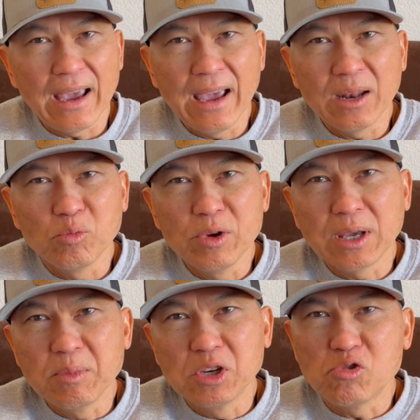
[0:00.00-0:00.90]
and we
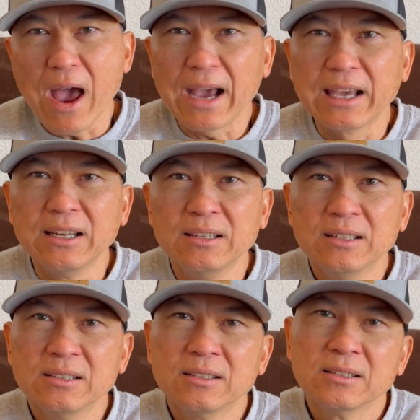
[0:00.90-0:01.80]
can be dragging
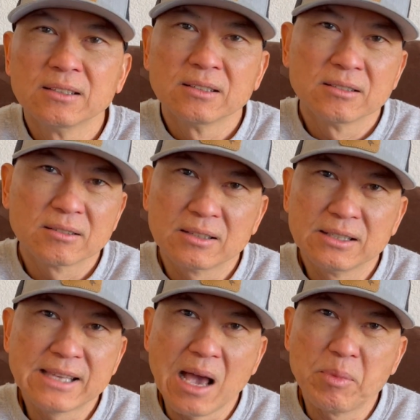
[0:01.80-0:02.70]
the
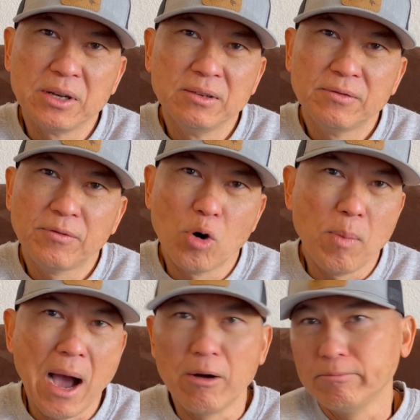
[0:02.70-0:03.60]
salmon for
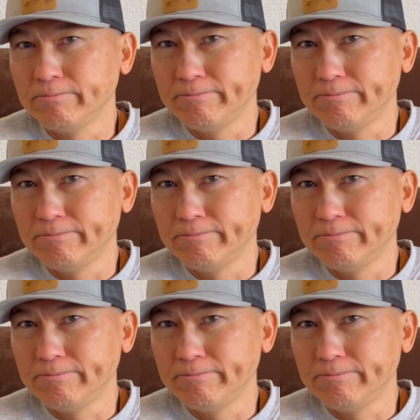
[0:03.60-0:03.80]
about